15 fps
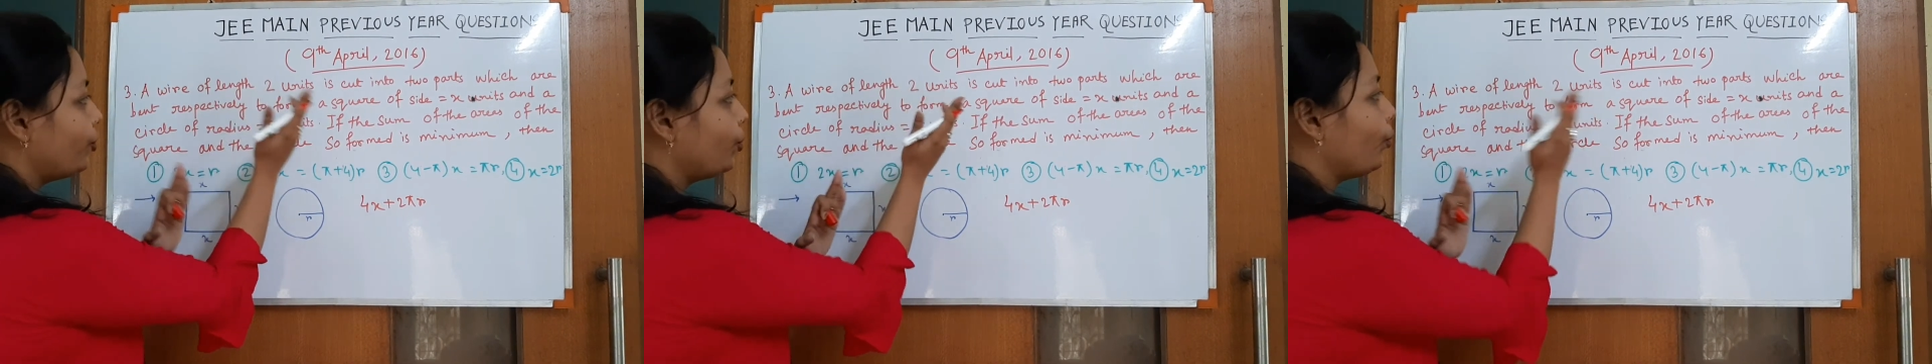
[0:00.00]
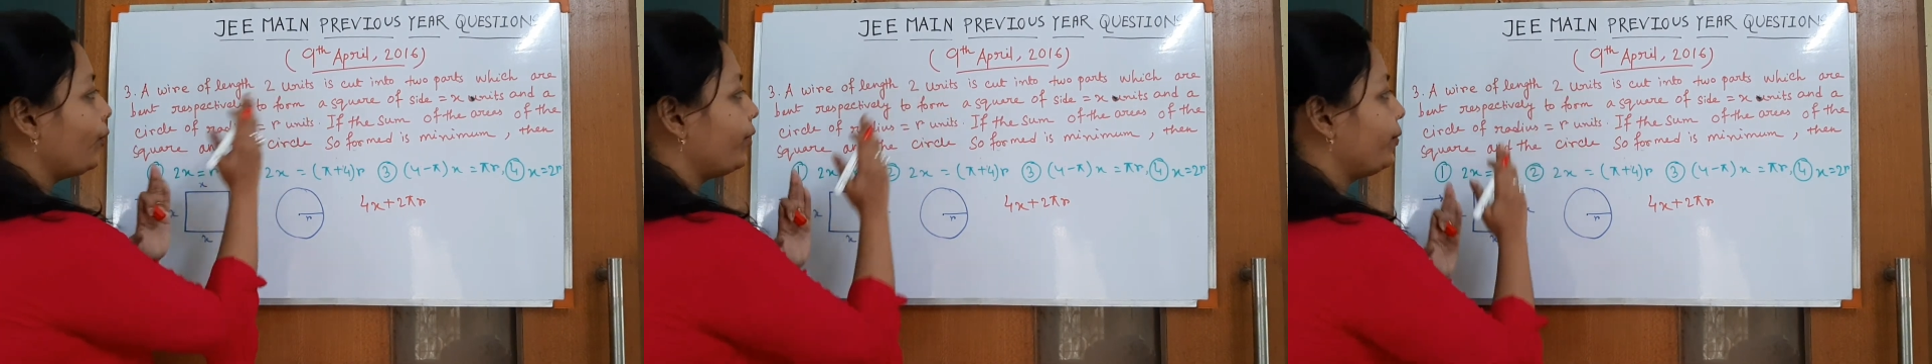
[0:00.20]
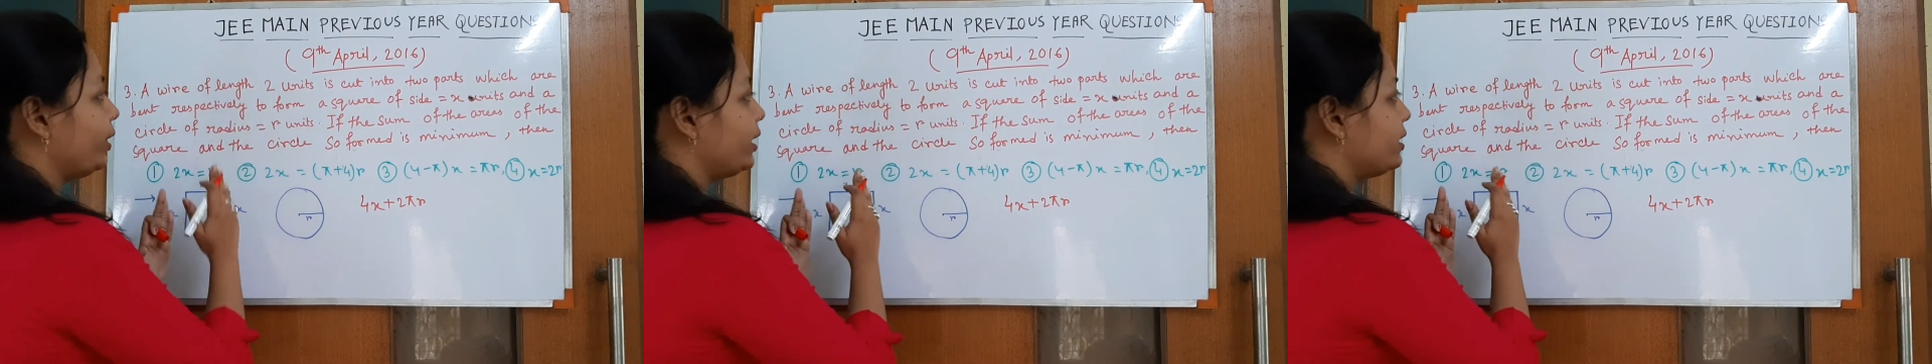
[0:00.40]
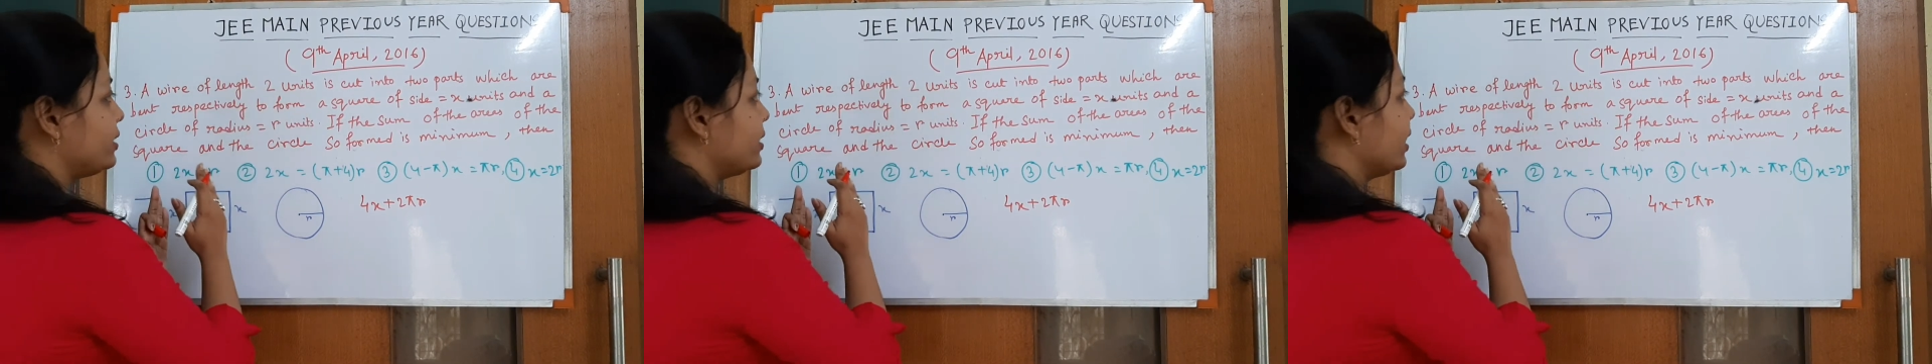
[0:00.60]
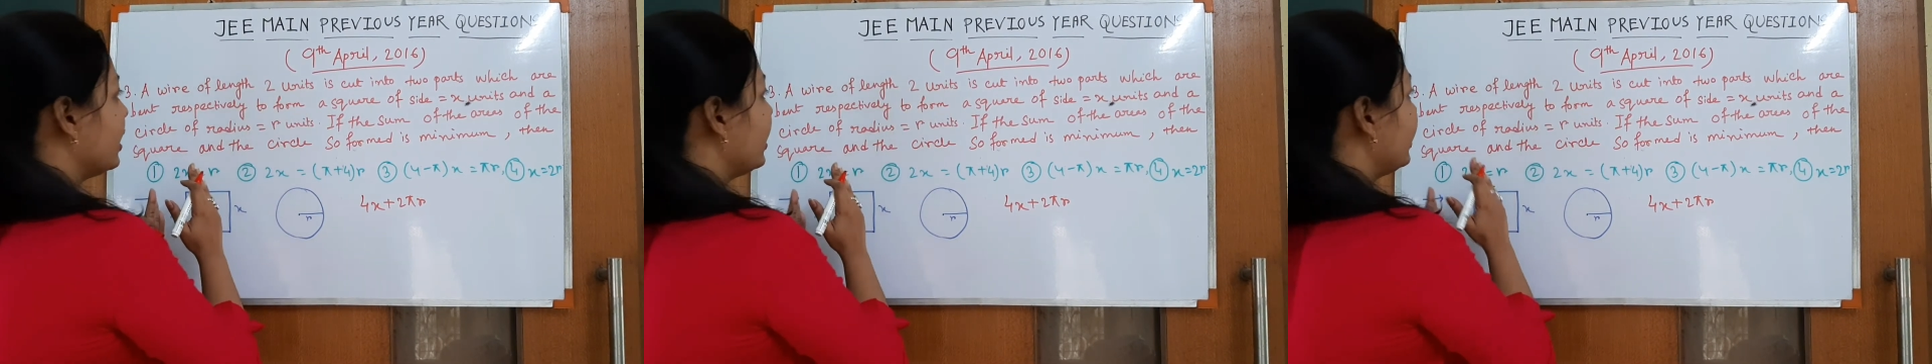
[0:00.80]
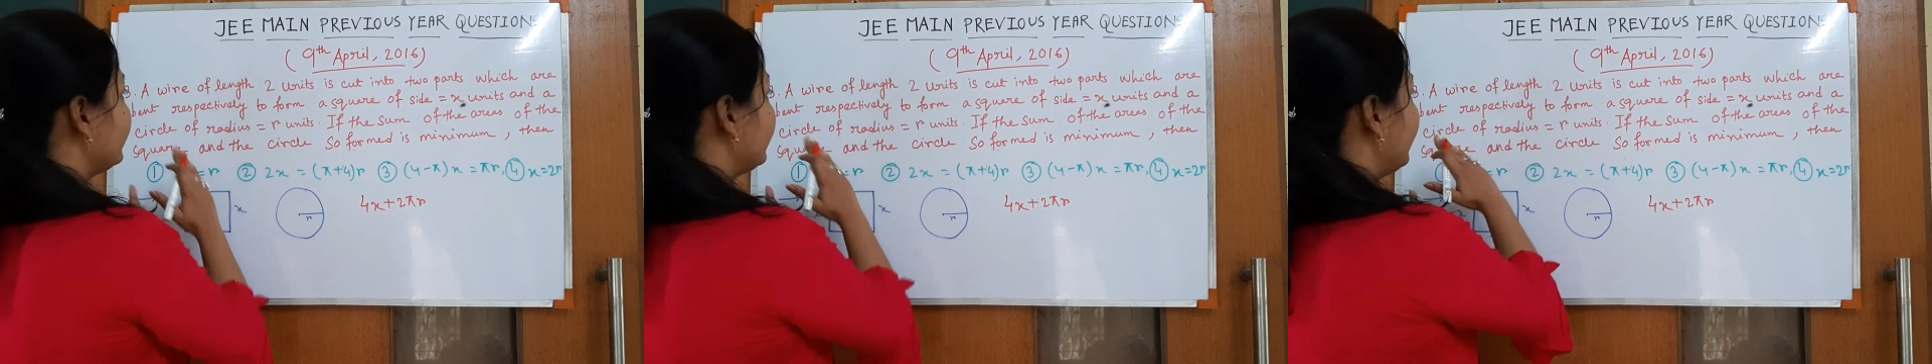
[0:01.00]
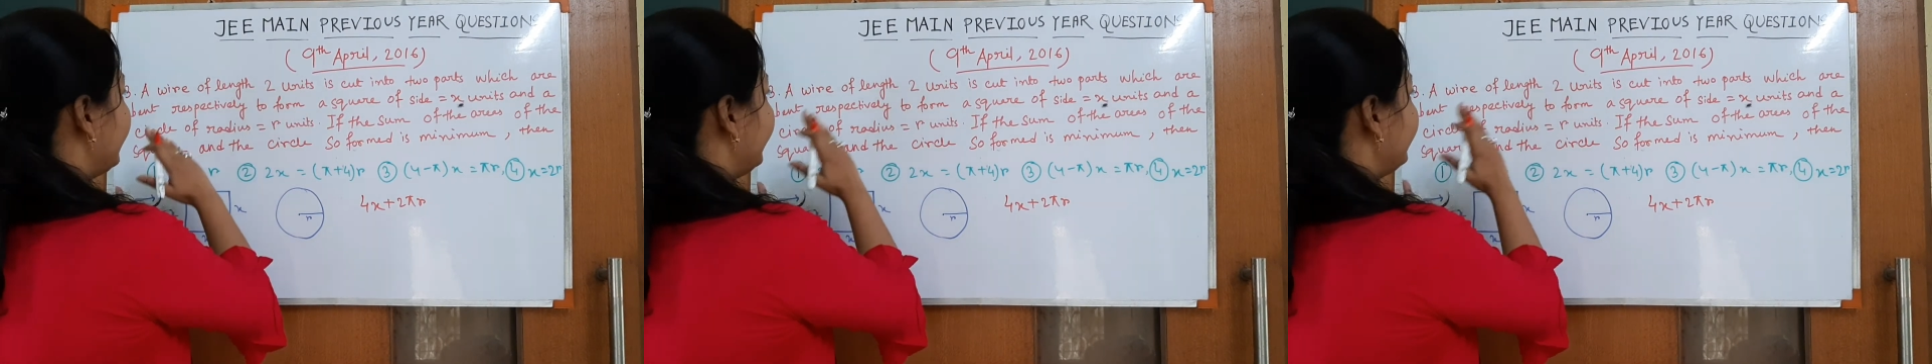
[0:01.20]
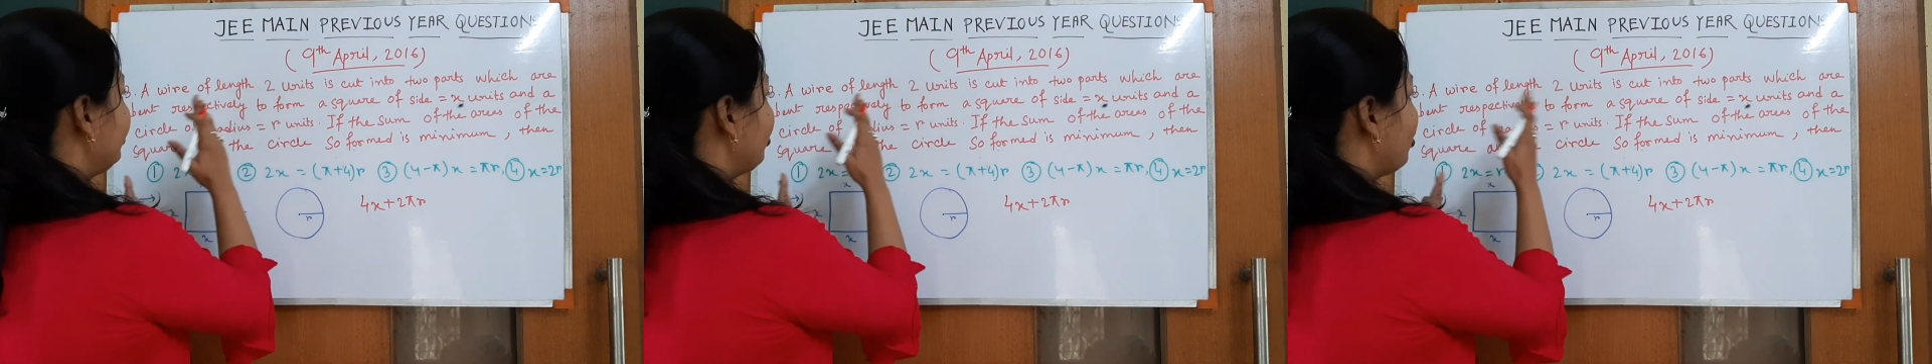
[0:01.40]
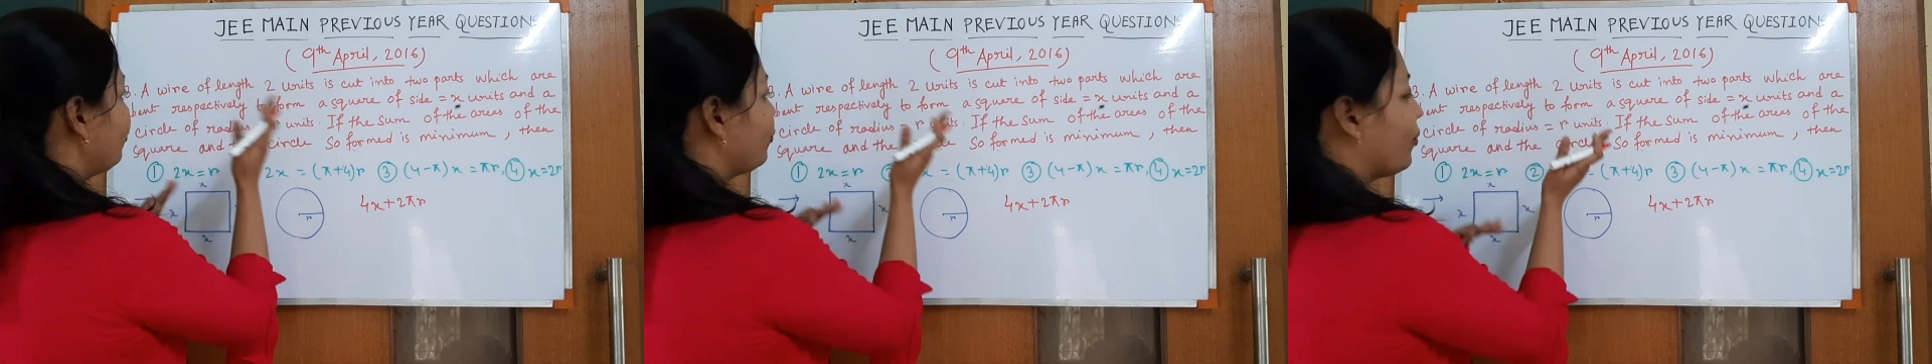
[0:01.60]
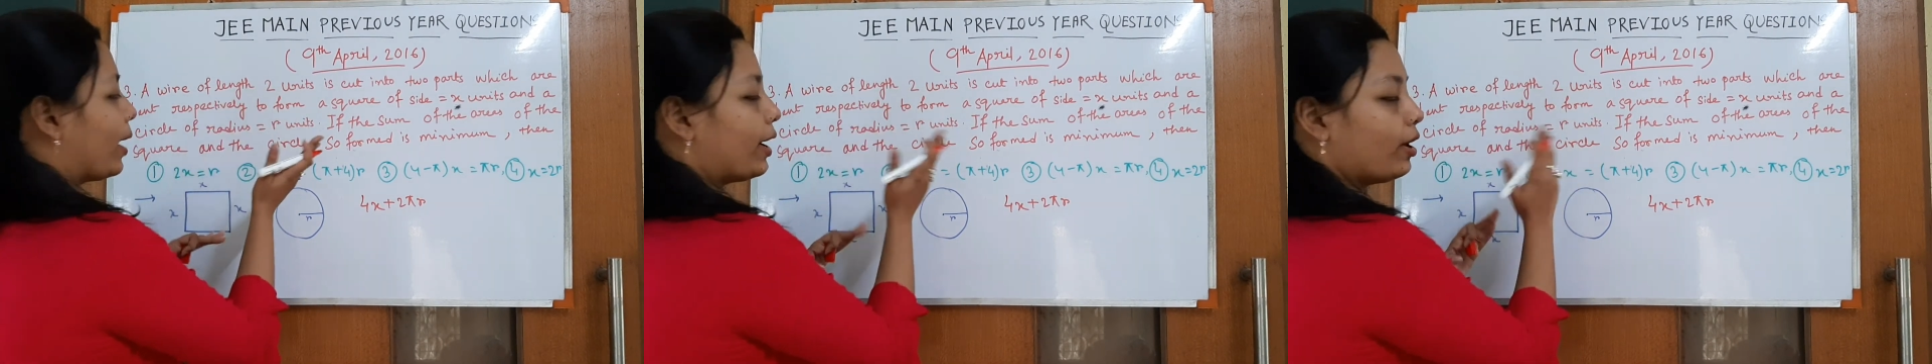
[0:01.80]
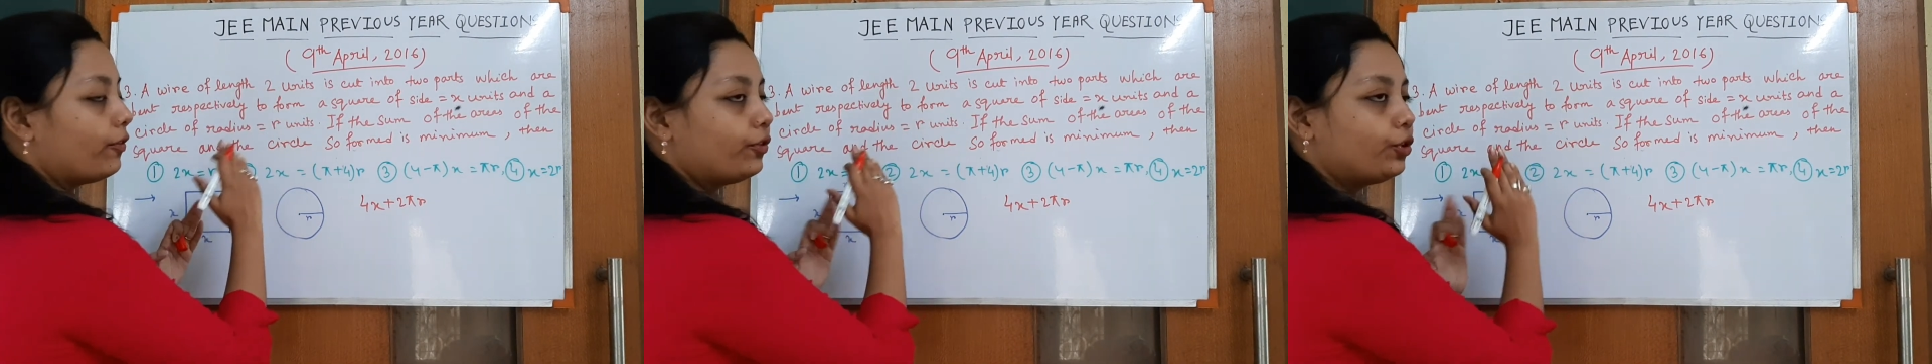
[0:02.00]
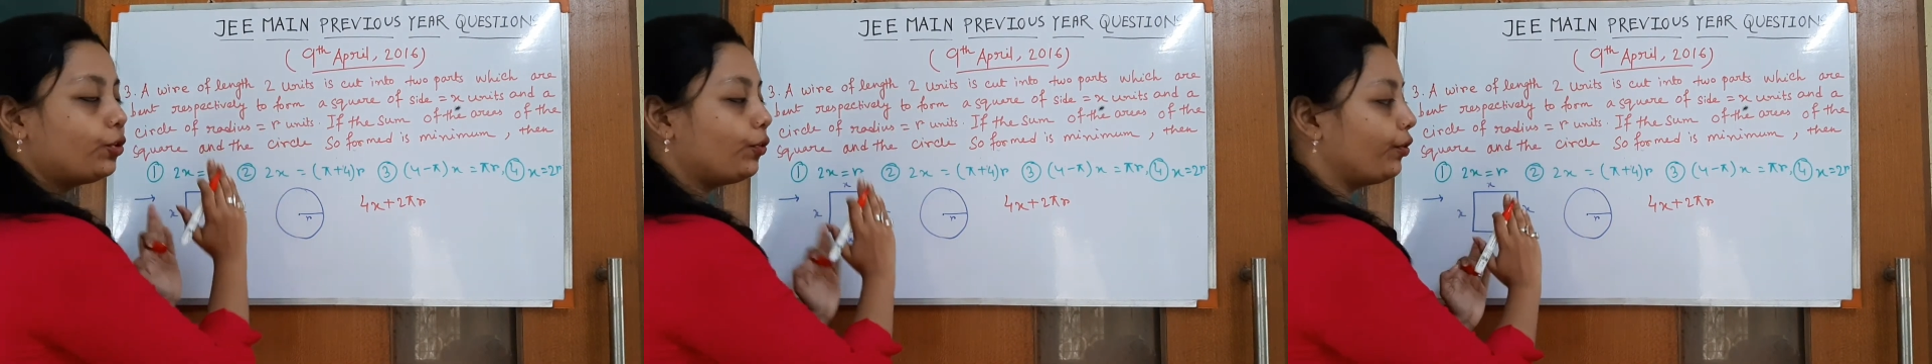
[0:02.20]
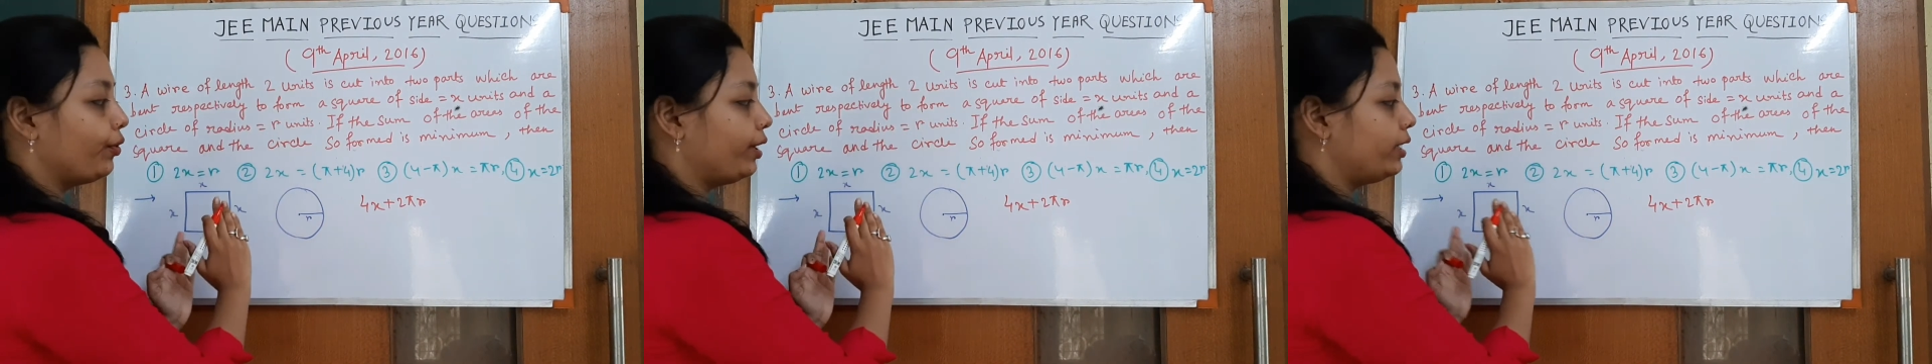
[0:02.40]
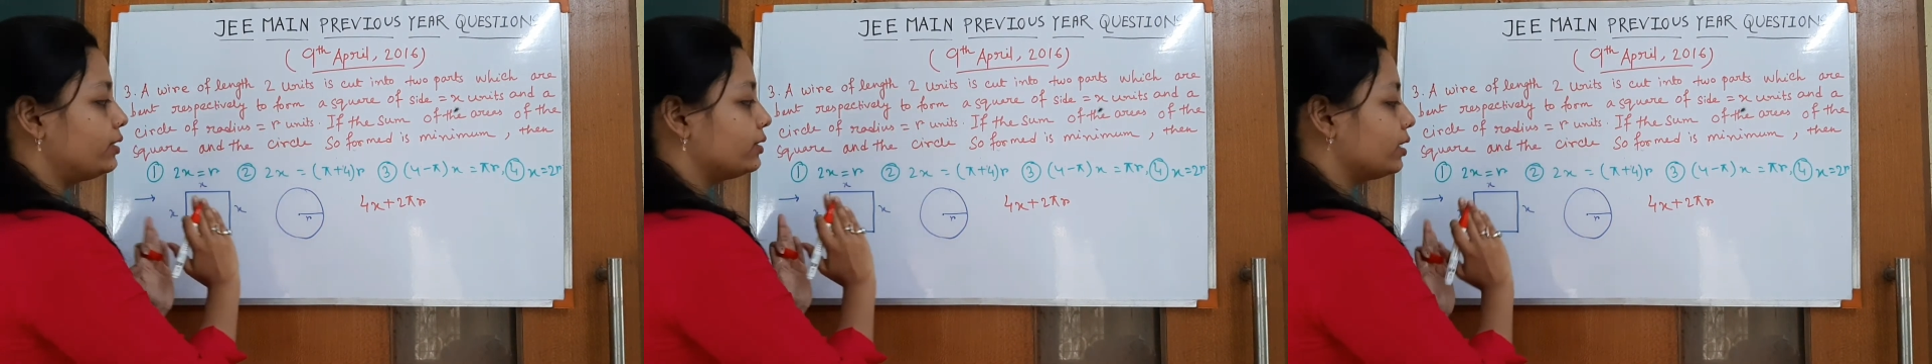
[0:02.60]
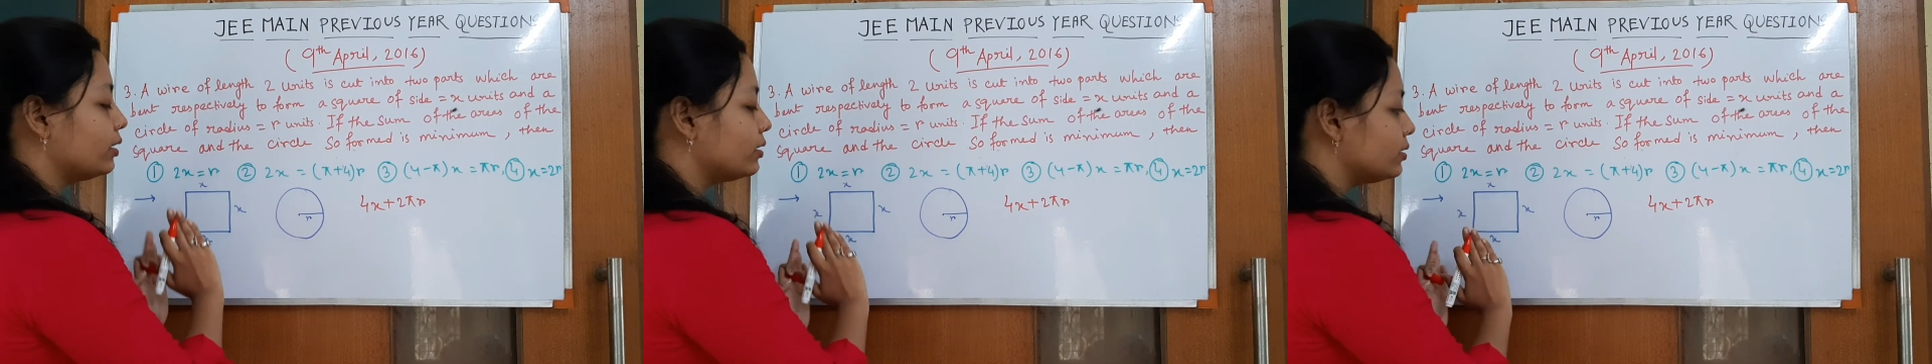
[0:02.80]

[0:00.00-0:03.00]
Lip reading: 2 units, the length of wire of 2 units,